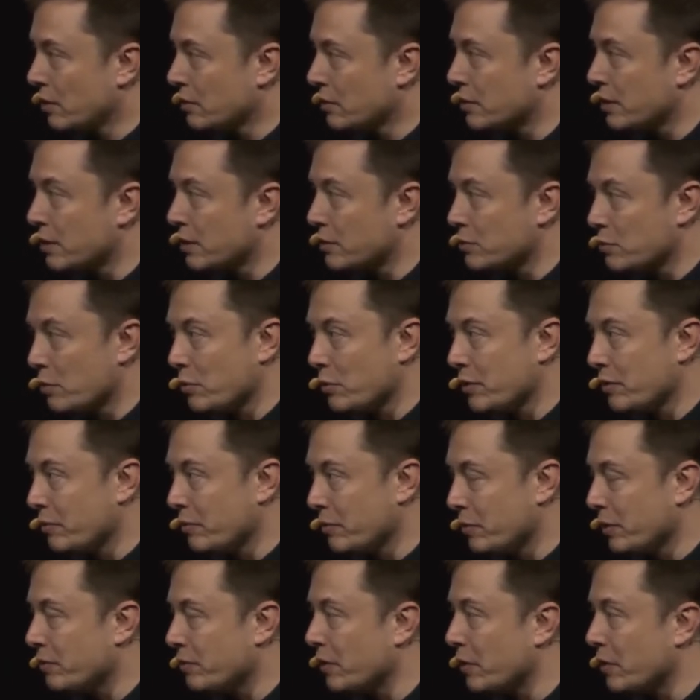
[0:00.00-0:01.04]
So that's what we,
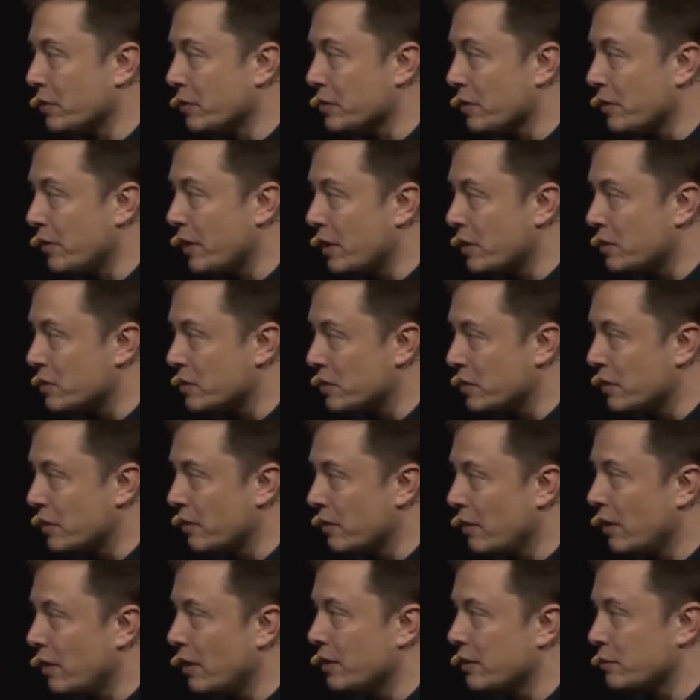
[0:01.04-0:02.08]
we focus our energy
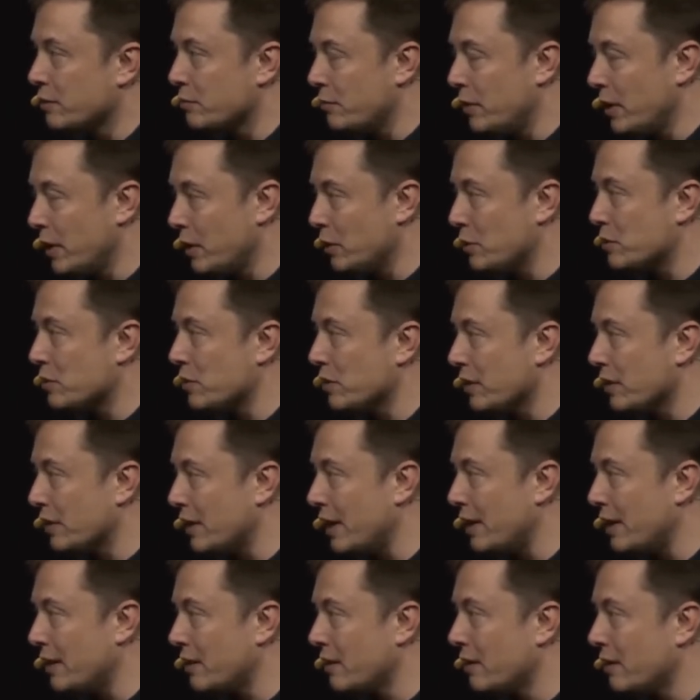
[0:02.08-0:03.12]
on is making sure that
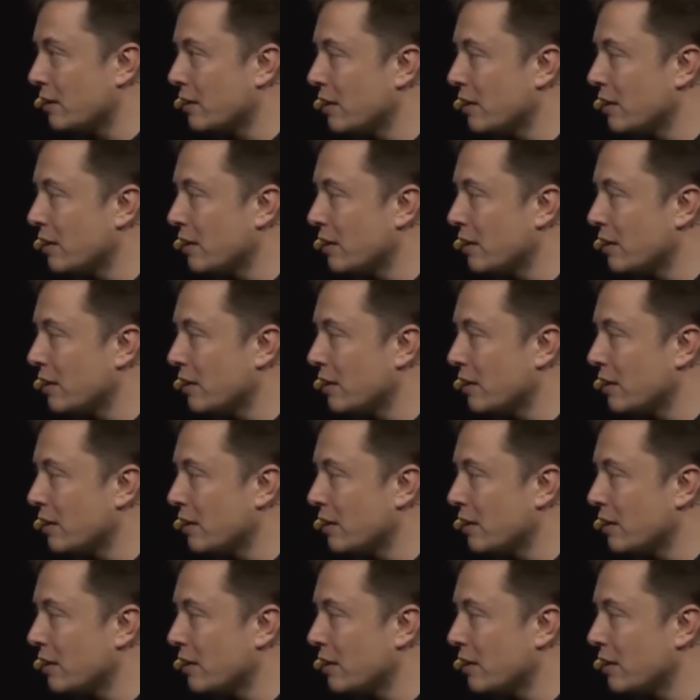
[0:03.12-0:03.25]
that,